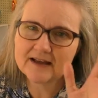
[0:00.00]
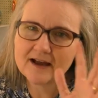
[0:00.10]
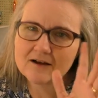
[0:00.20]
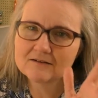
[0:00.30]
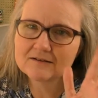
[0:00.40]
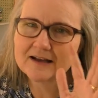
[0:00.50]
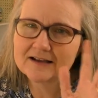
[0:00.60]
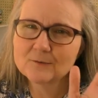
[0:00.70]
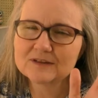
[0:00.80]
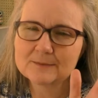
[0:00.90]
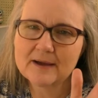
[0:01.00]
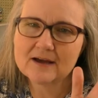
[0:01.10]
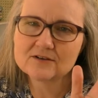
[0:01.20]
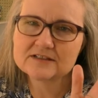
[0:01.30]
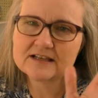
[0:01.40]
out kind of what the
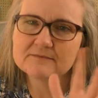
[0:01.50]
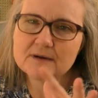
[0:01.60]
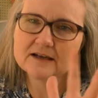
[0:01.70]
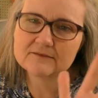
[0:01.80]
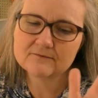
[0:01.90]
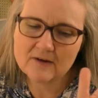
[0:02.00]
pattern said by